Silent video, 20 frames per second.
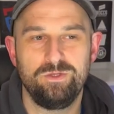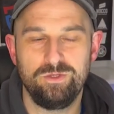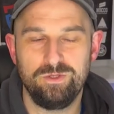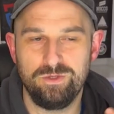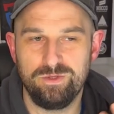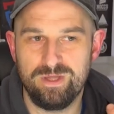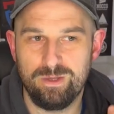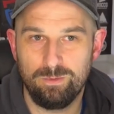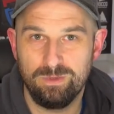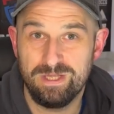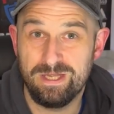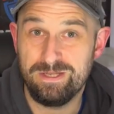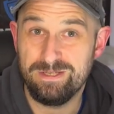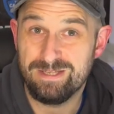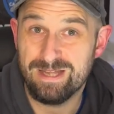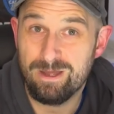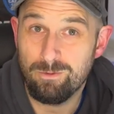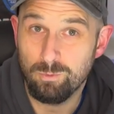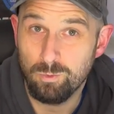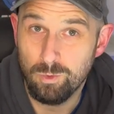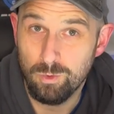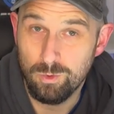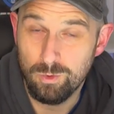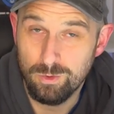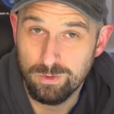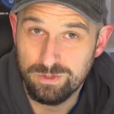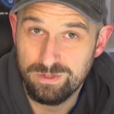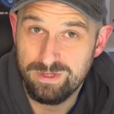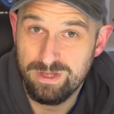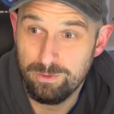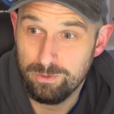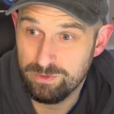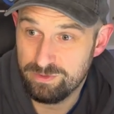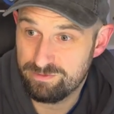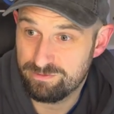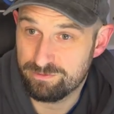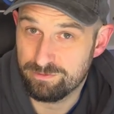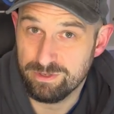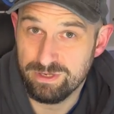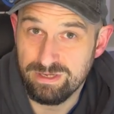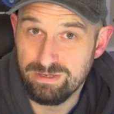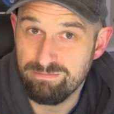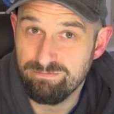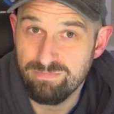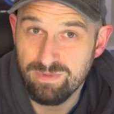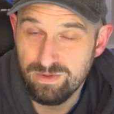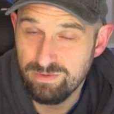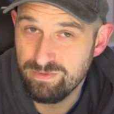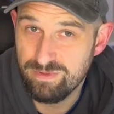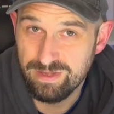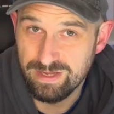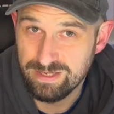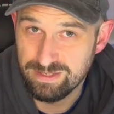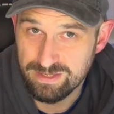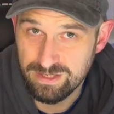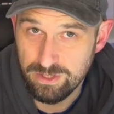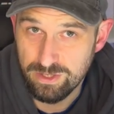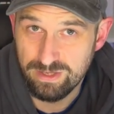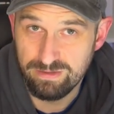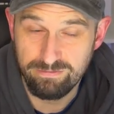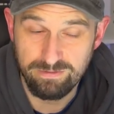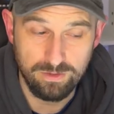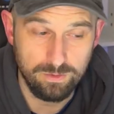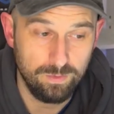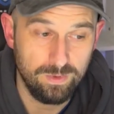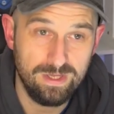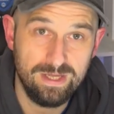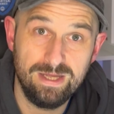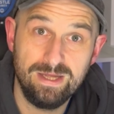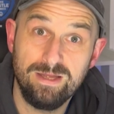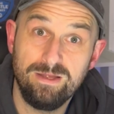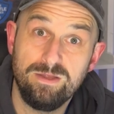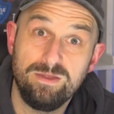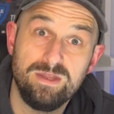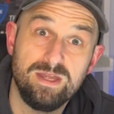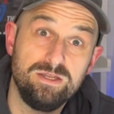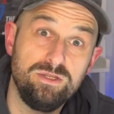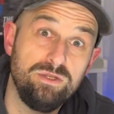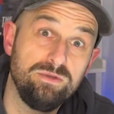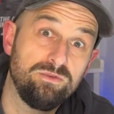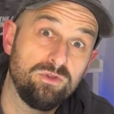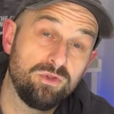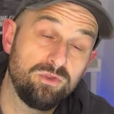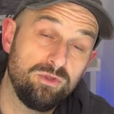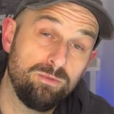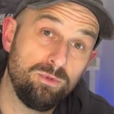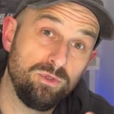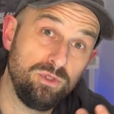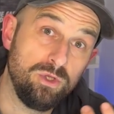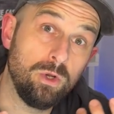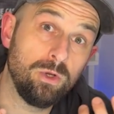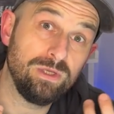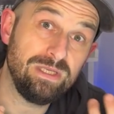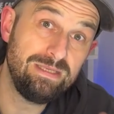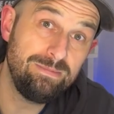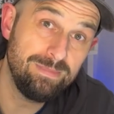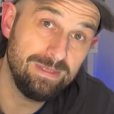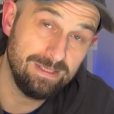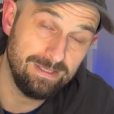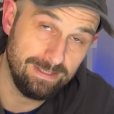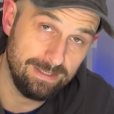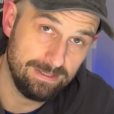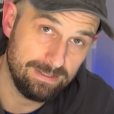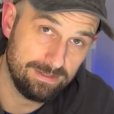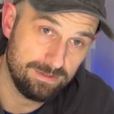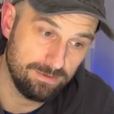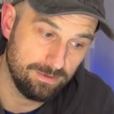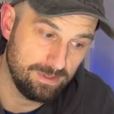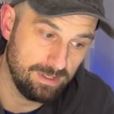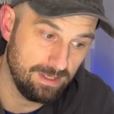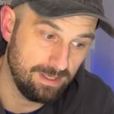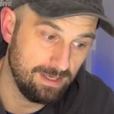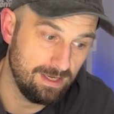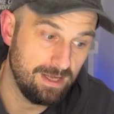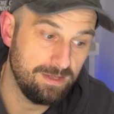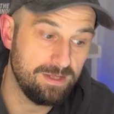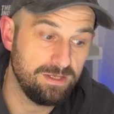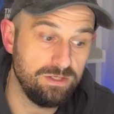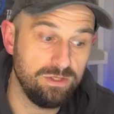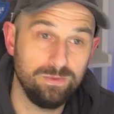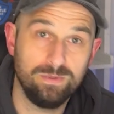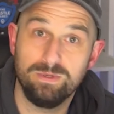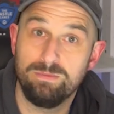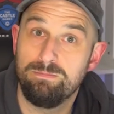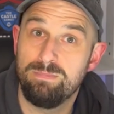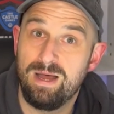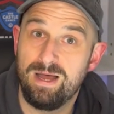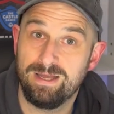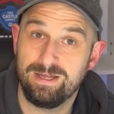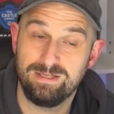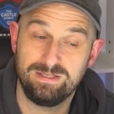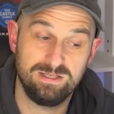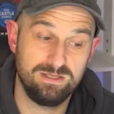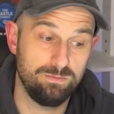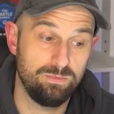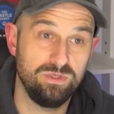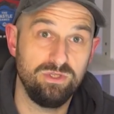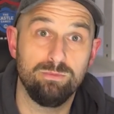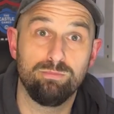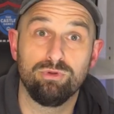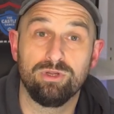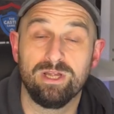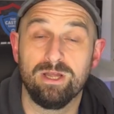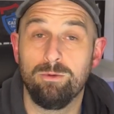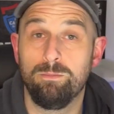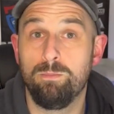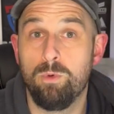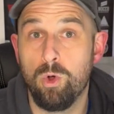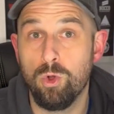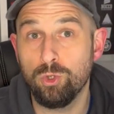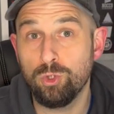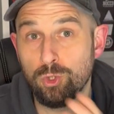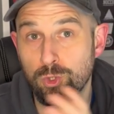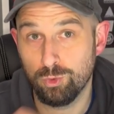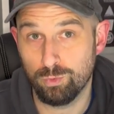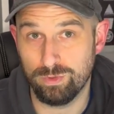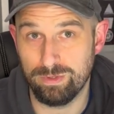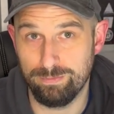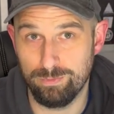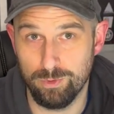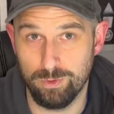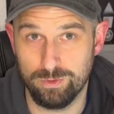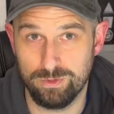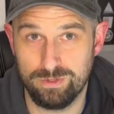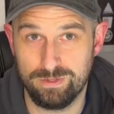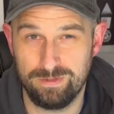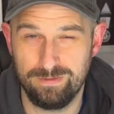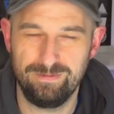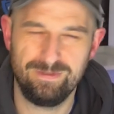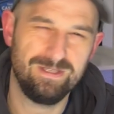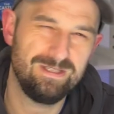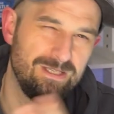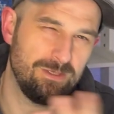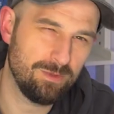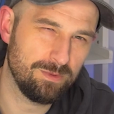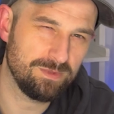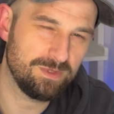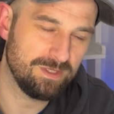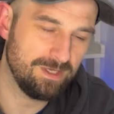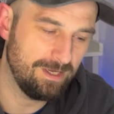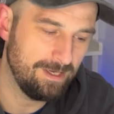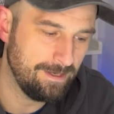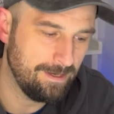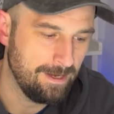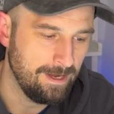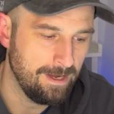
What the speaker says: they will then download those free things that you're giving away, and then you've got them on your email list, okay? And then you can market to them when you bring out more colouring books. Do you see what I'm saying?